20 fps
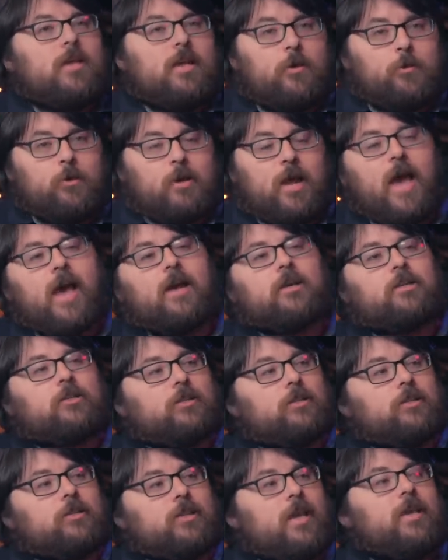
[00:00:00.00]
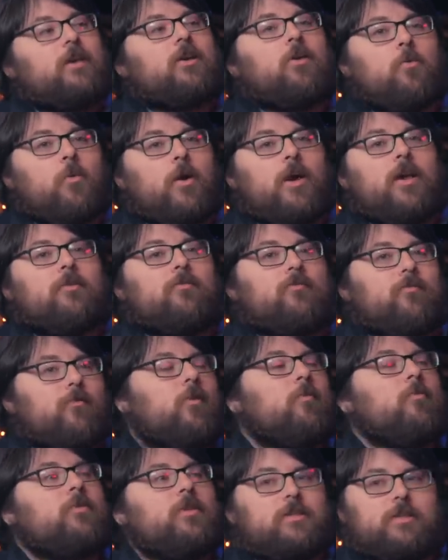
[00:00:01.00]
it would actually take away
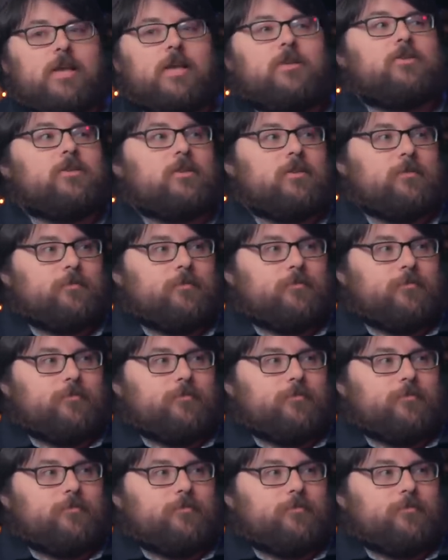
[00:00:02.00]
from the tension.